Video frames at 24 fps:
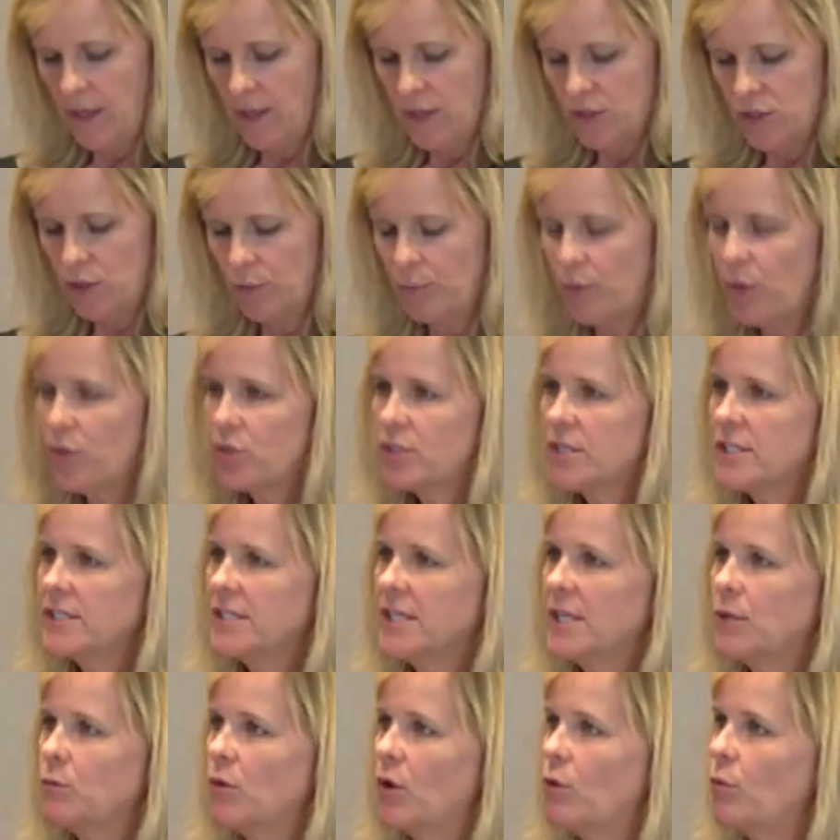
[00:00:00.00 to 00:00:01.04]
So,
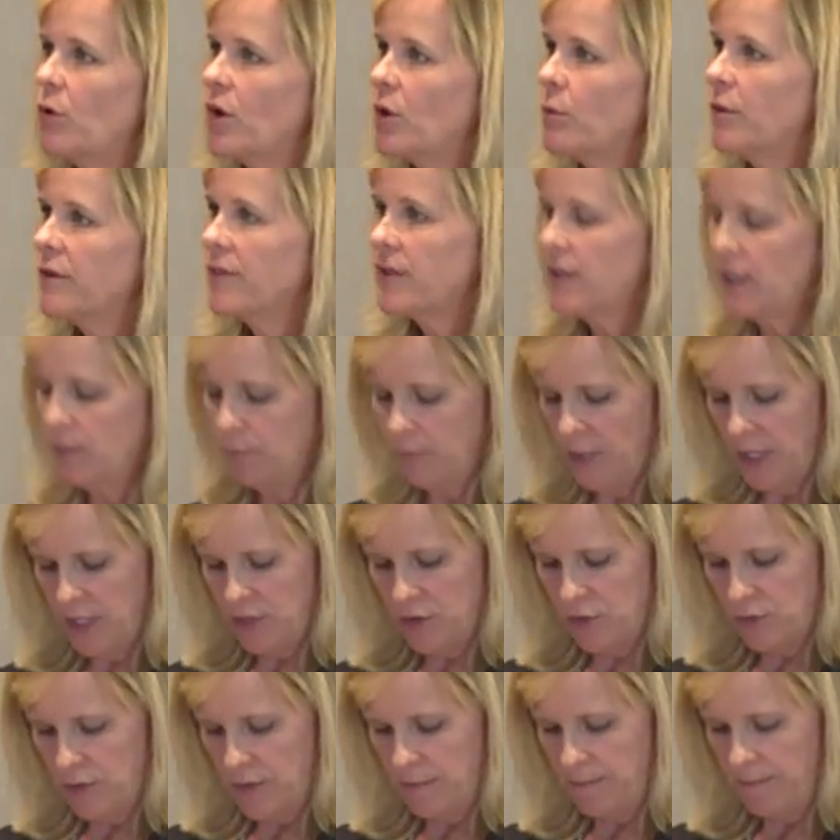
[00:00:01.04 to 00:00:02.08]
purchasing will work with Kim
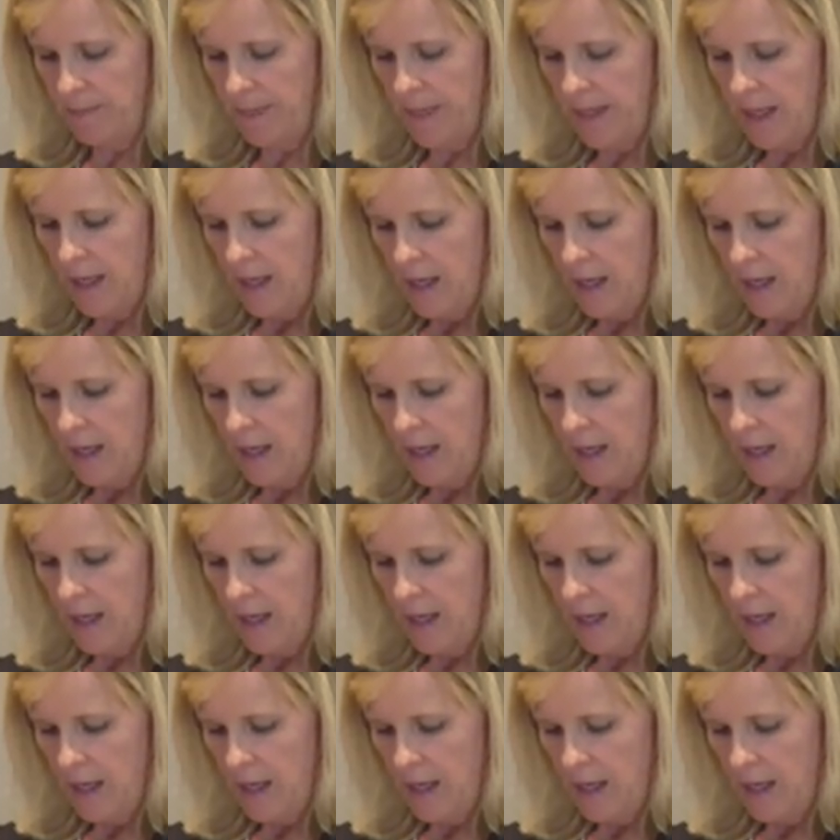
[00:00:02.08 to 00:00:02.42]
Buttram